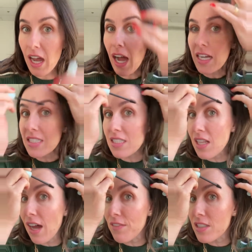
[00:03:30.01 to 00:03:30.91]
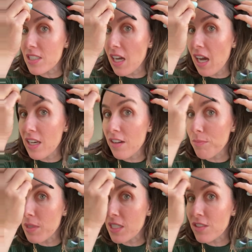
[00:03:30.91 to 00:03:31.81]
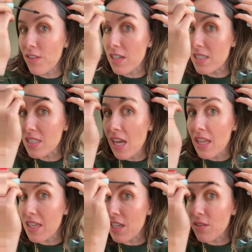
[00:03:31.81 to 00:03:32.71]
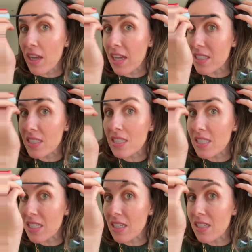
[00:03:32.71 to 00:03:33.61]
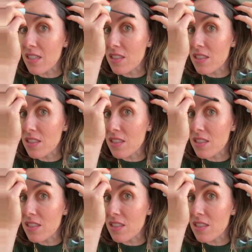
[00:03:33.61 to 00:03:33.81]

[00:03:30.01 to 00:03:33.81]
I still have a ton of peach fuzz that you can't see.